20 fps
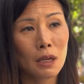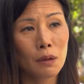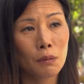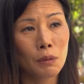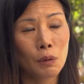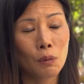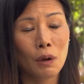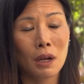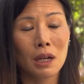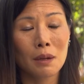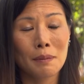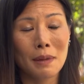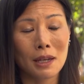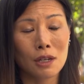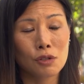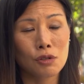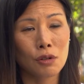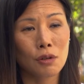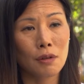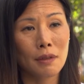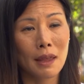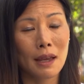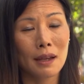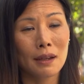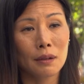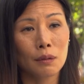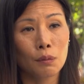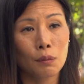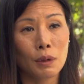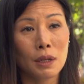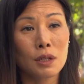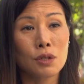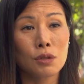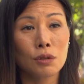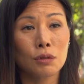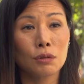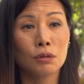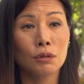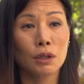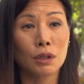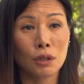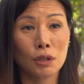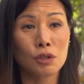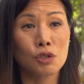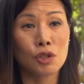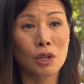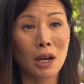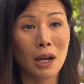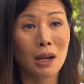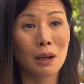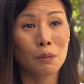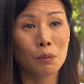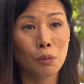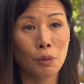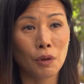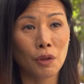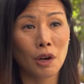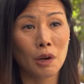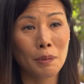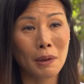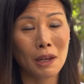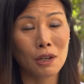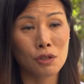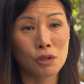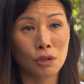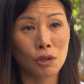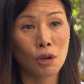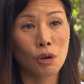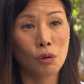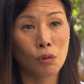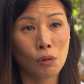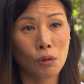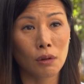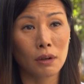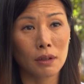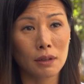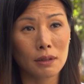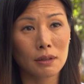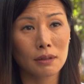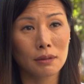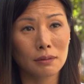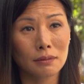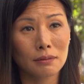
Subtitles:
we want to make sure that we do a good job with our patient cohort.